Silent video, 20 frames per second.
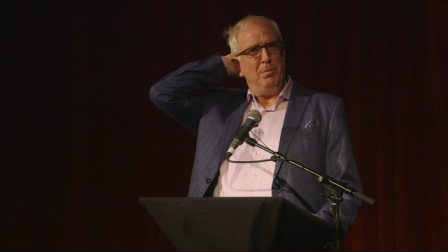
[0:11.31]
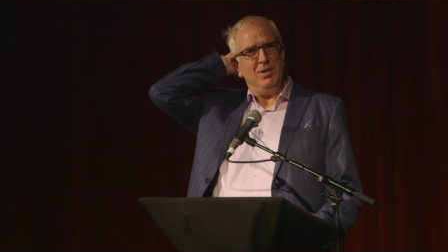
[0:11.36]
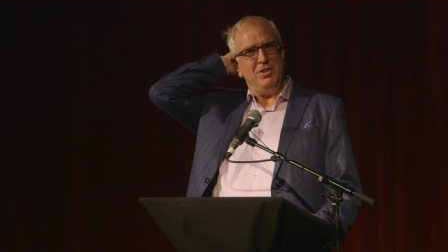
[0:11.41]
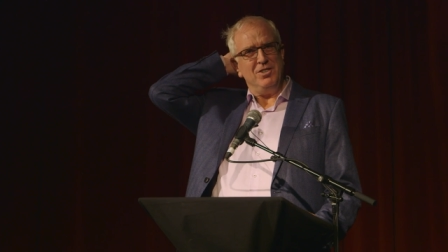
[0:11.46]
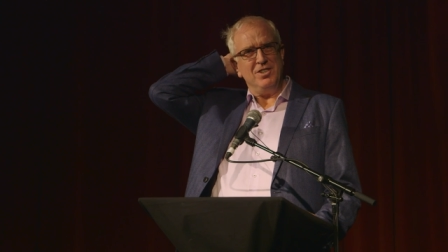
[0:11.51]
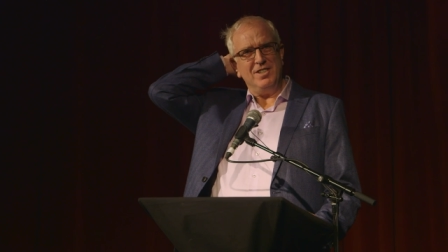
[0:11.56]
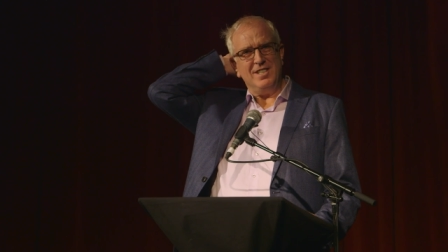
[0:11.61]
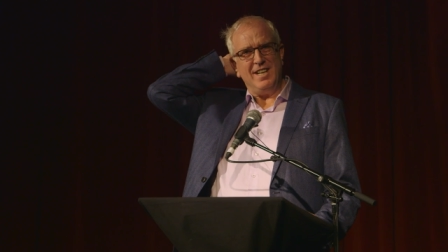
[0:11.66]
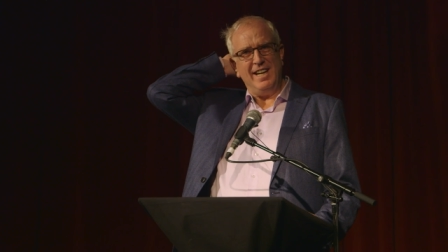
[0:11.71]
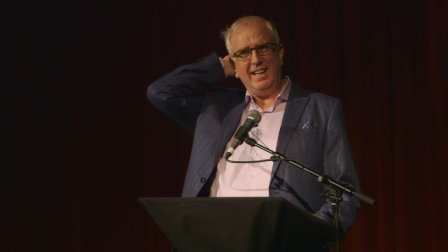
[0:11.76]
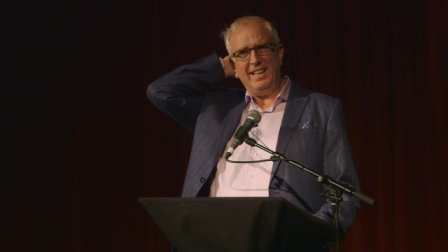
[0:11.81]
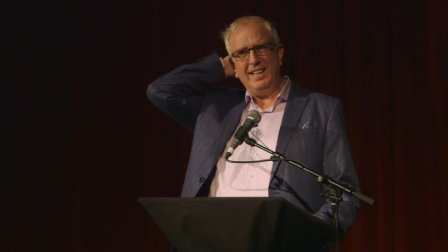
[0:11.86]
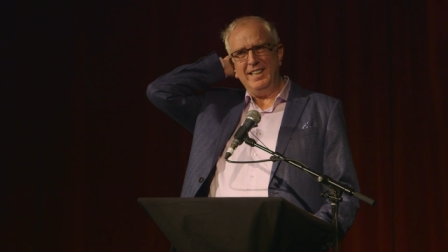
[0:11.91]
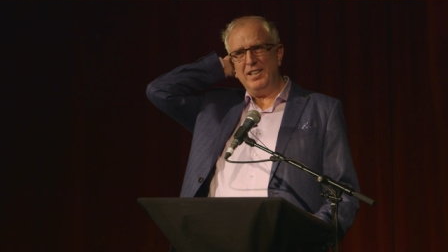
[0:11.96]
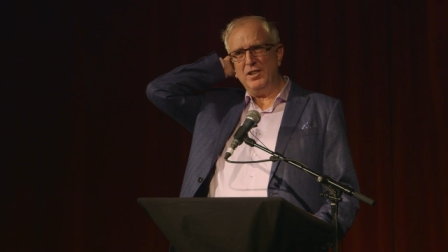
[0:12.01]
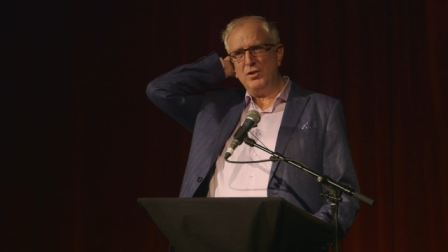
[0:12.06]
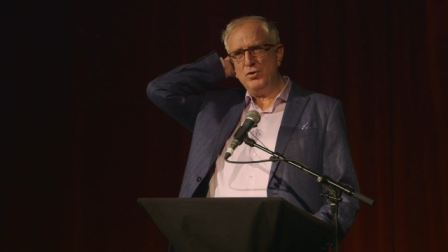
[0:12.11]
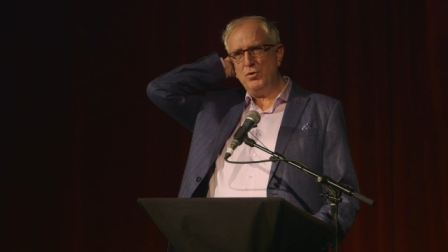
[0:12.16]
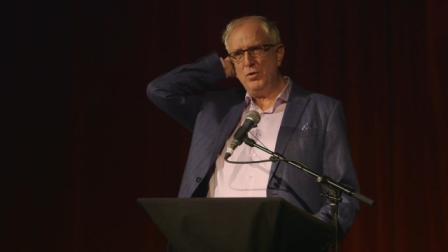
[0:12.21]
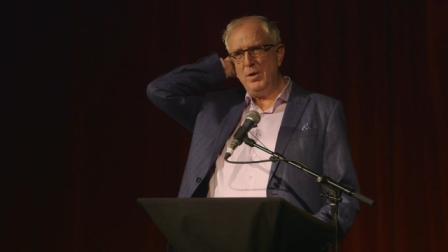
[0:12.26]
want you to take a
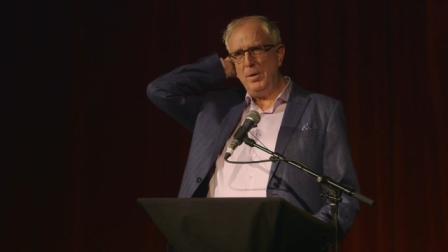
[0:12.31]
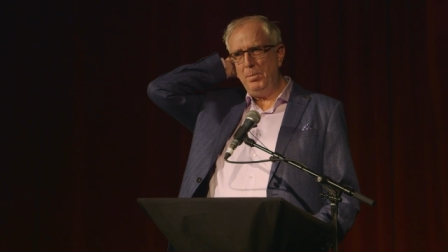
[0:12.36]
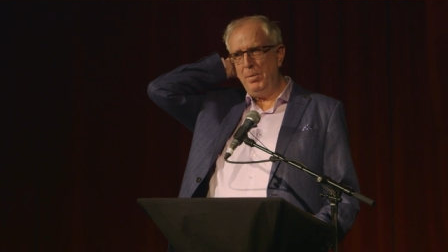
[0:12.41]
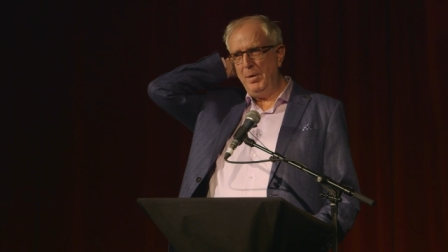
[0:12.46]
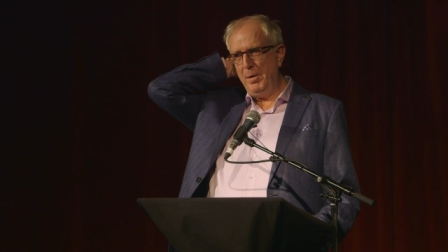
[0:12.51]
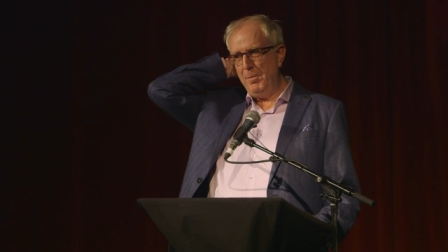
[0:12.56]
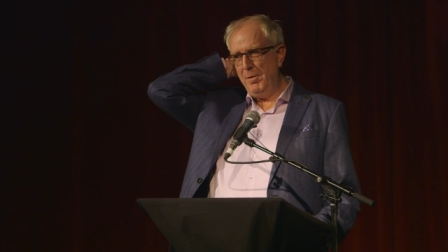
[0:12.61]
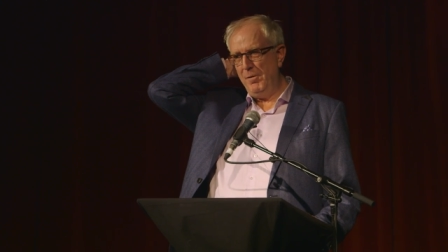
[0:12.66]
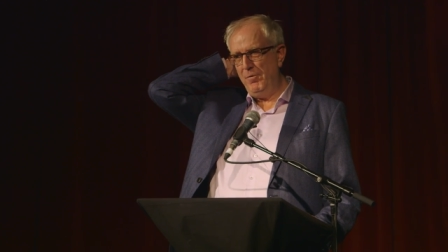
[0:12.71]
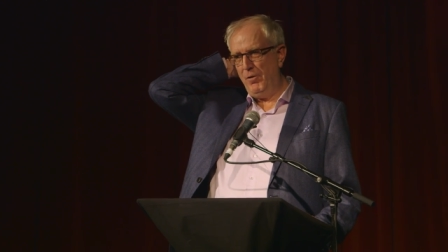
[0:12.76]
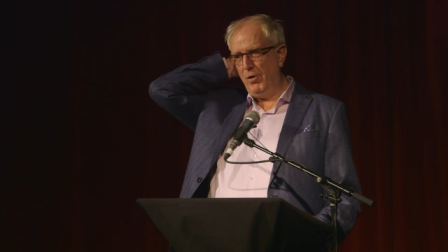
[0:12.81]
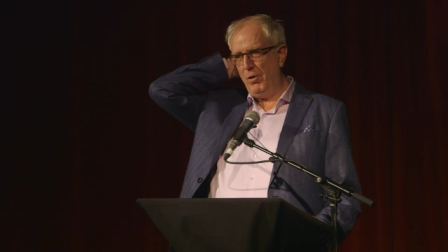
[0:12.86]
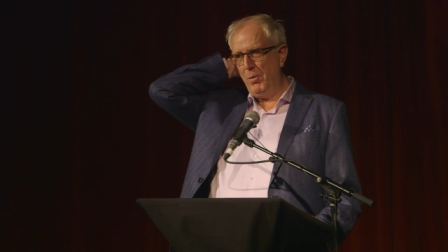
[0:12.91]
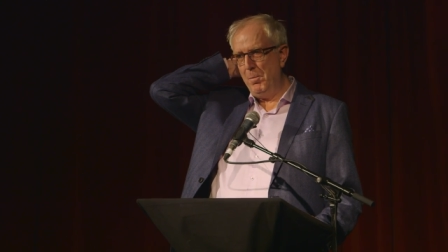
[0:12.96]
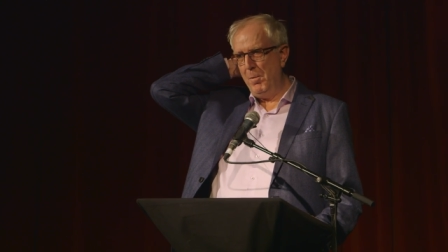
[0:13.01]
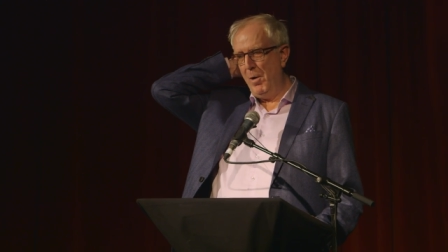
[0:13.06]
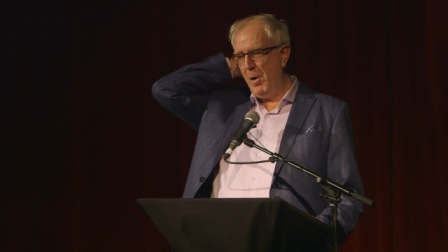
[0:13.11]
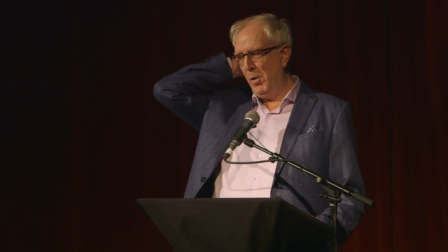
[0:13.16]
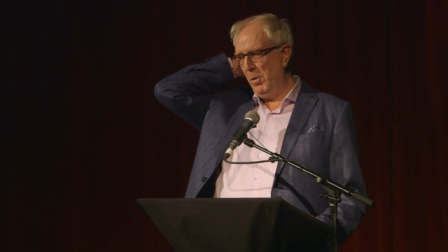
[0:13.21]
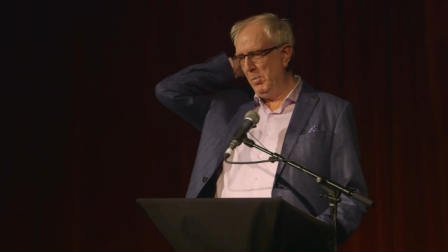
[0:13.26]
little trip with me for
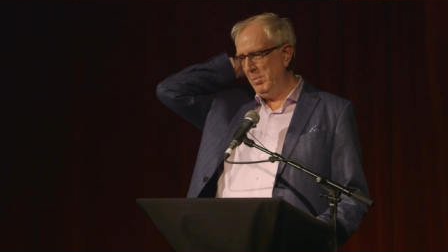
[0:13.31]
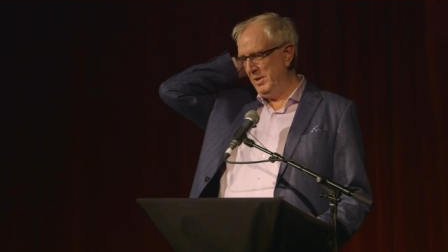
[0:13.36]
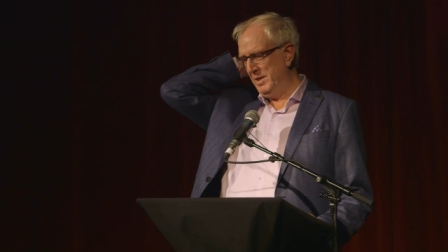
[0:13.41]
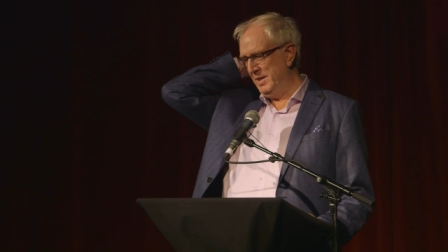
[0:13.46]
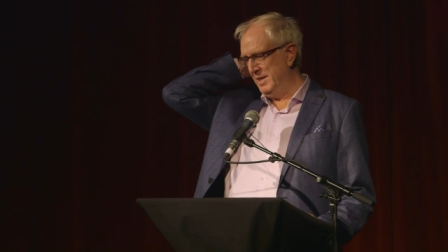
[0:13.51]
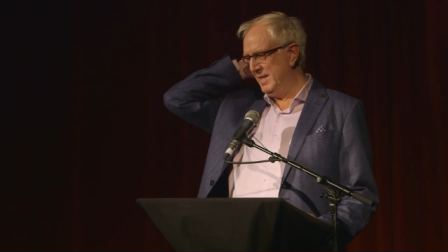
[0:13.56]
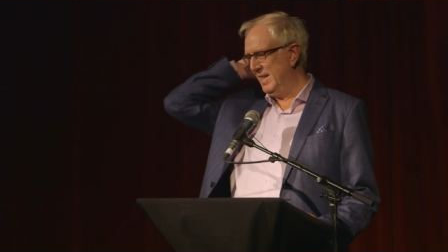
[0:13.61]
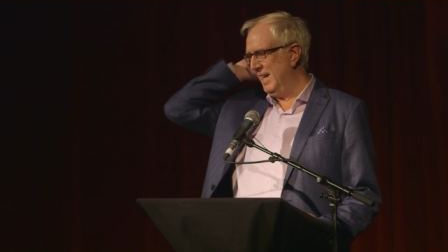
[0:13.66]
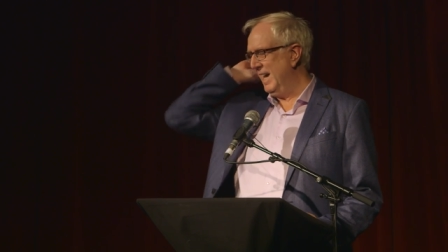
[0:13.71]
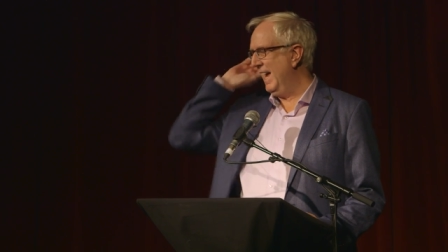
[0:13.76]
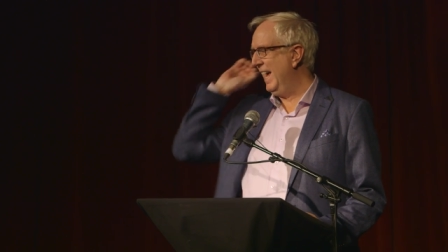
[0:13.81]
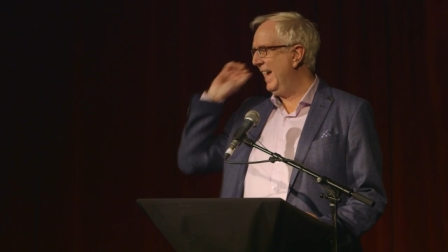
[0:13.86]
a moment.